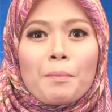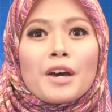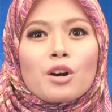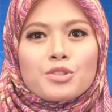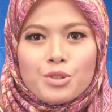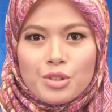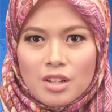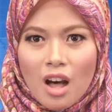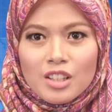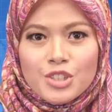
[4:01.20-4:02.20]
but also
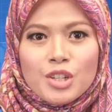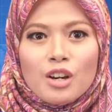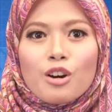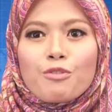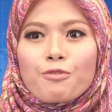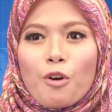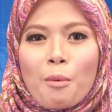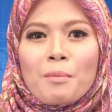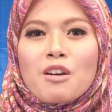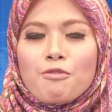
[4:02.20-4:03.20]
knowledge of form,